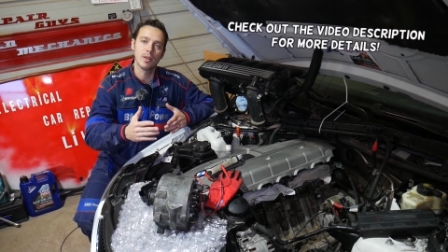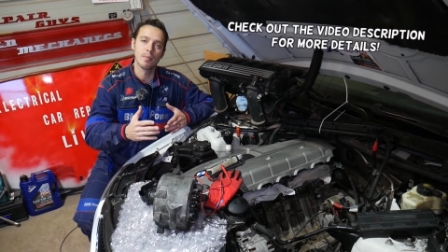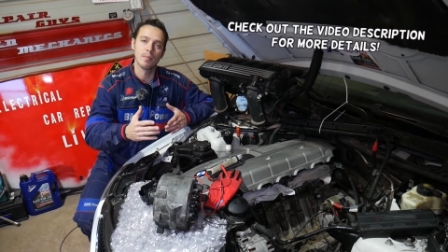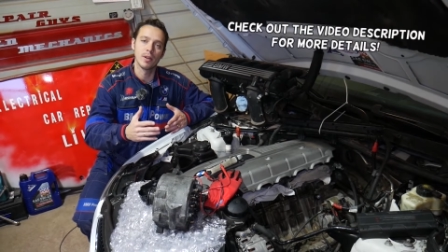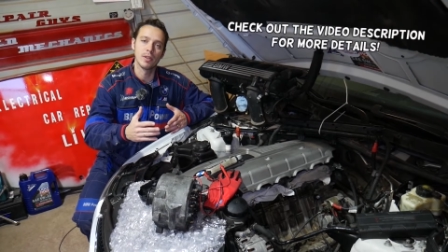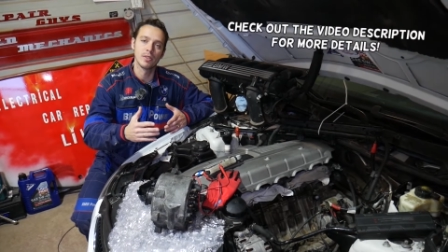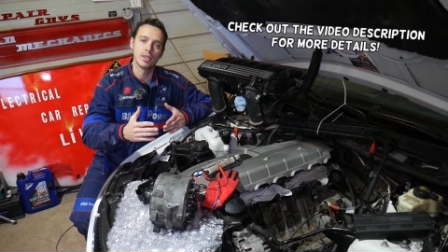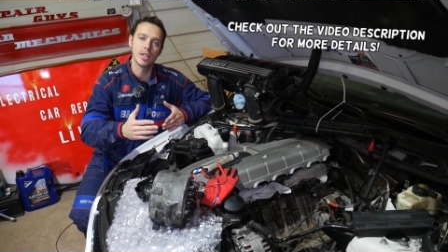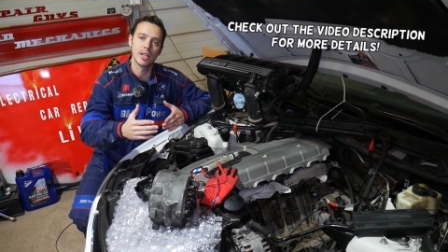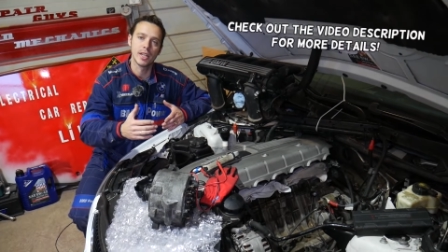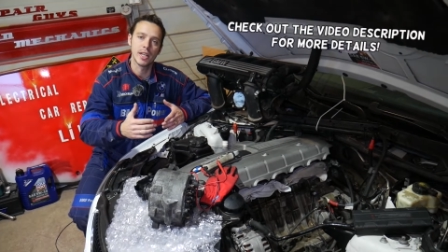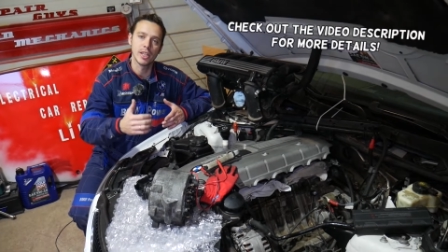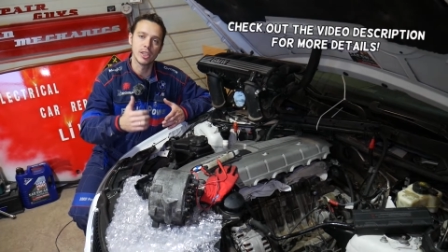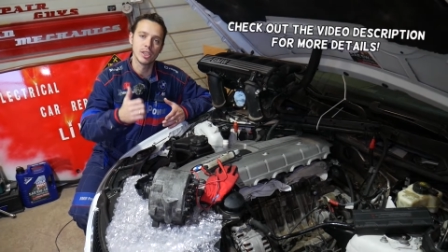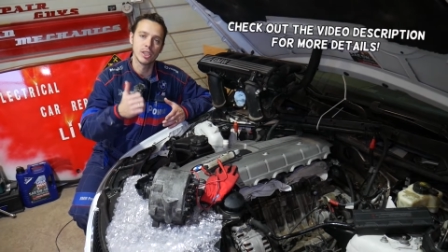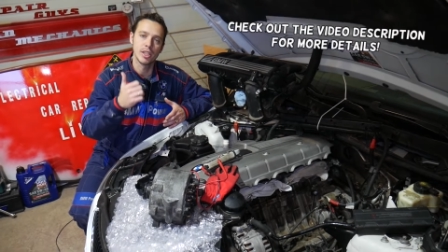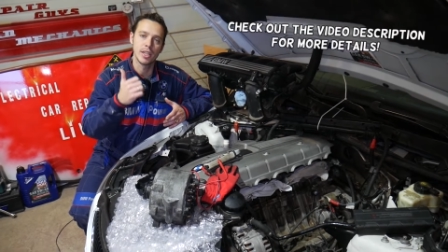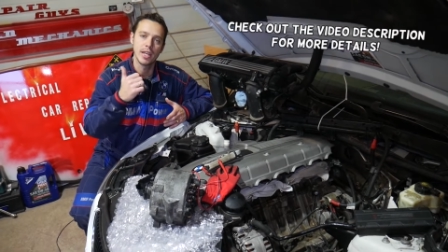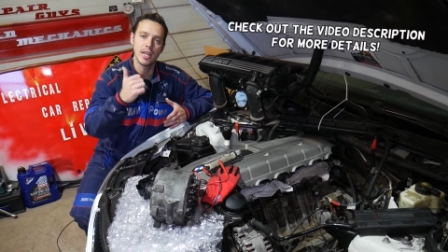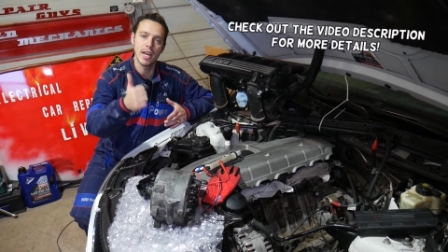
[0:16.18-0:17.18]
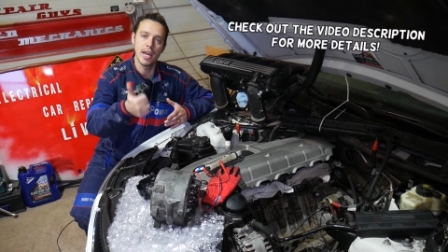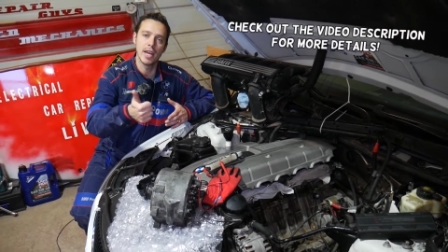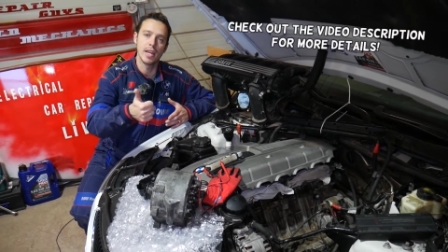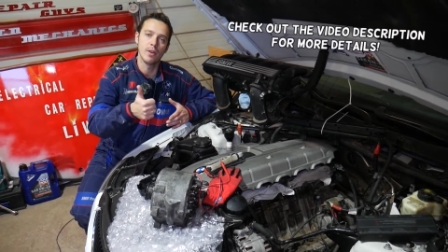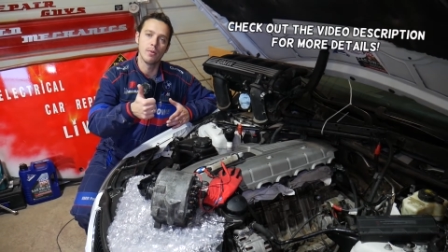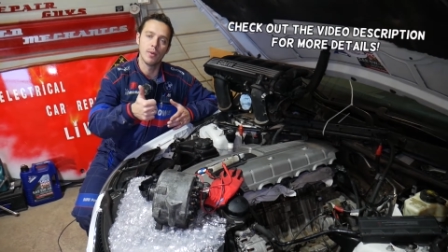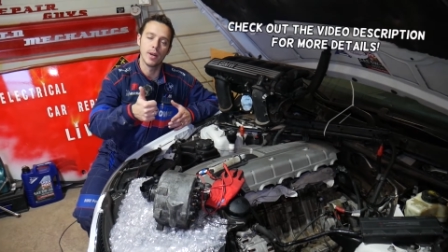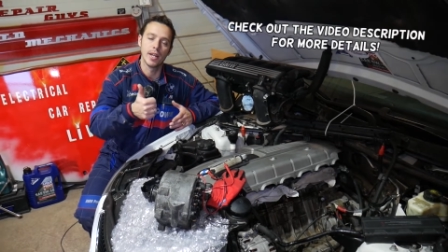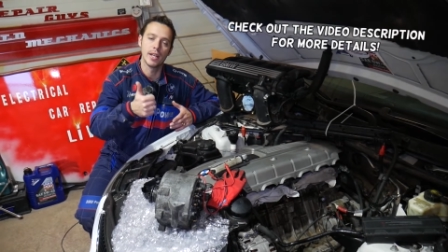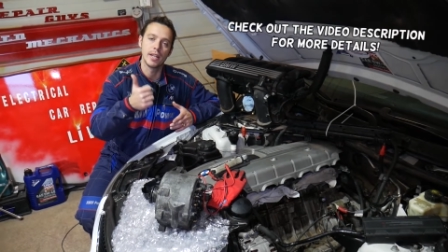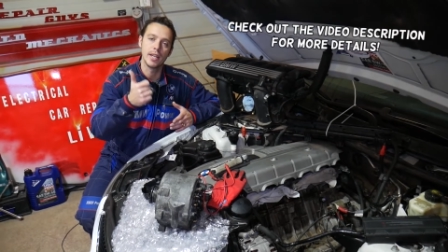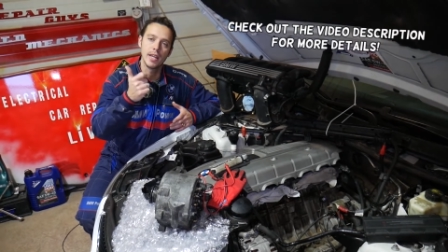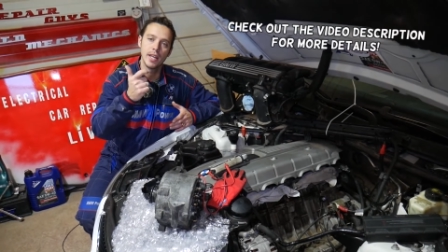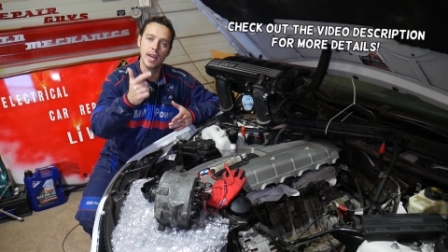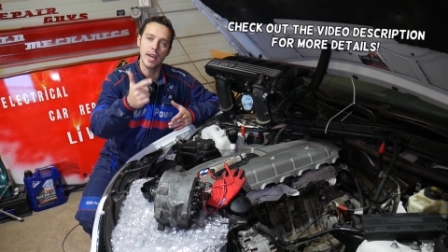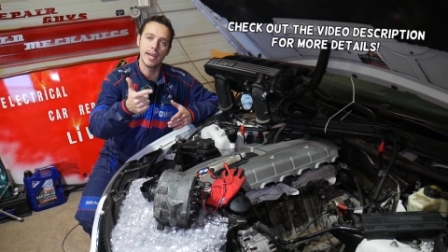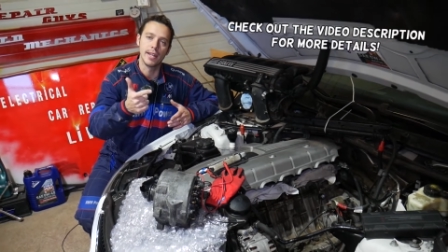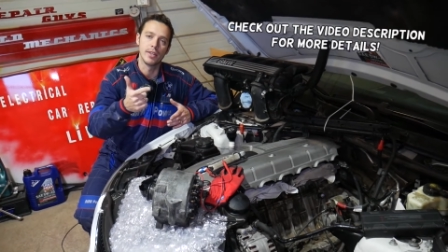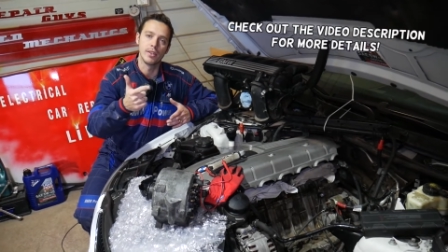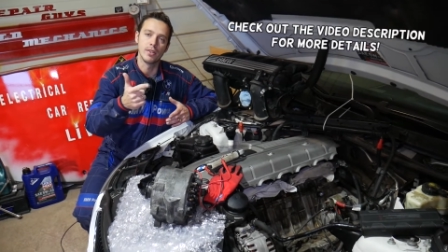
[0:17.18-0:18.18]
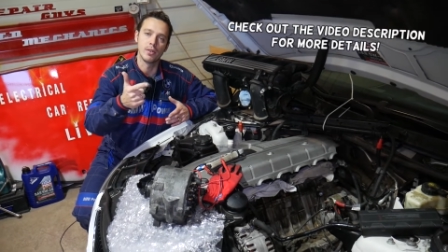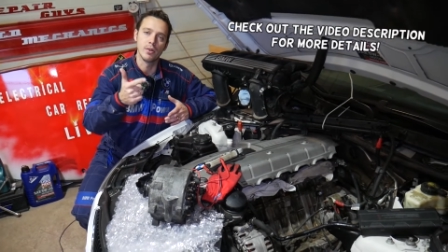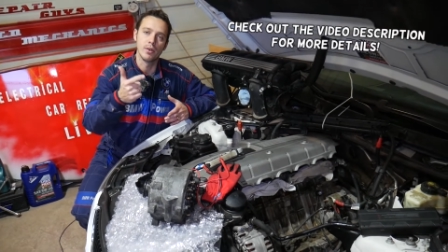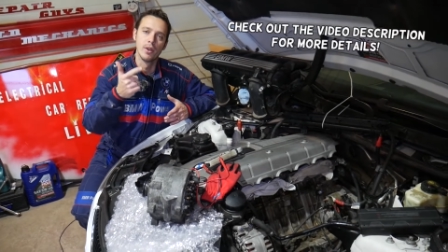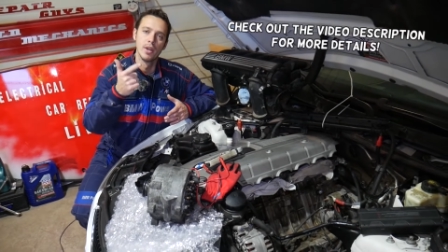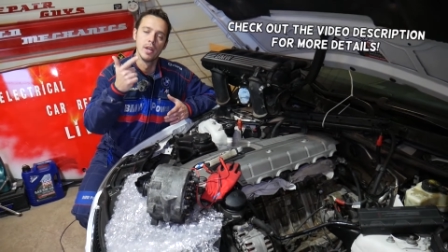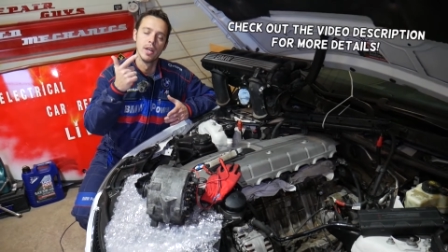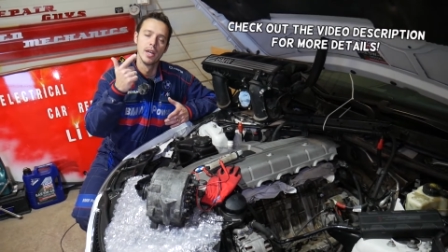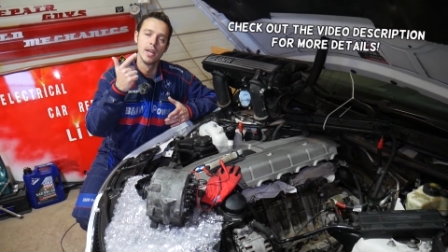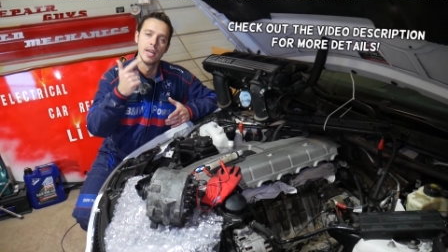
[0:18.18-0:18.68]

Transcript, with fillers: about generation E81, E82,